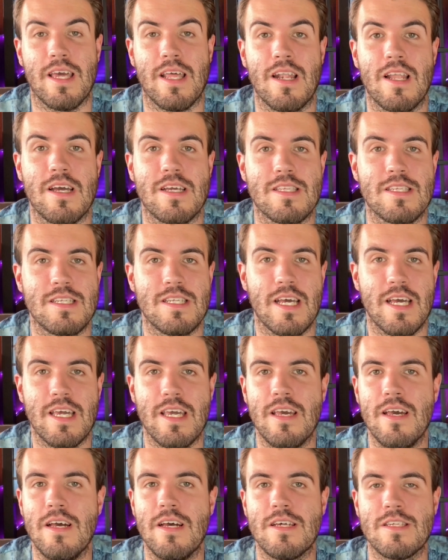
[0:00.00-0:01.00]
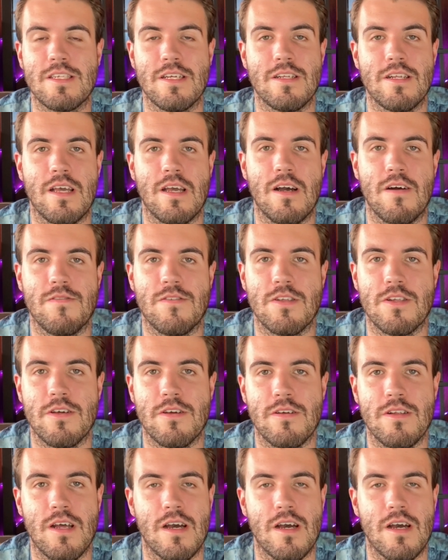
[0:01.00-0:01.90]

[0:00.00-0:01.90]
And like today, Sunday afternoon,